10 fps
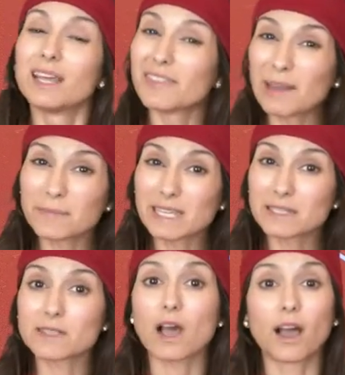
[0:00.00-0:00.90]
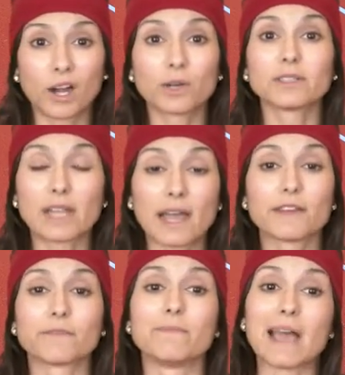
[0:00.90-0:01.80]
That means our
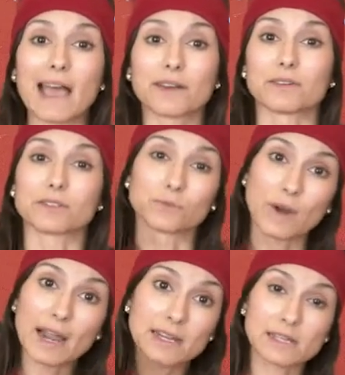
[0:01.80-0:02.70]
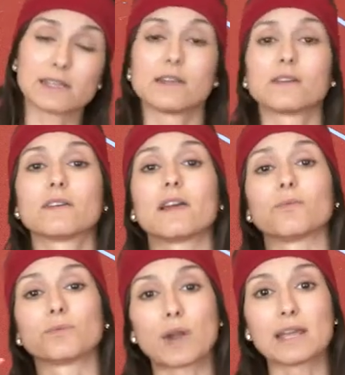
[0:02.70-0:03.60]
life matters right here
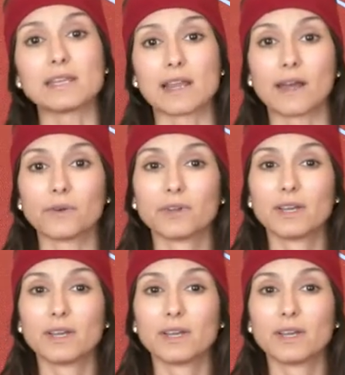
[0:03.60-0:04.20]
and right now.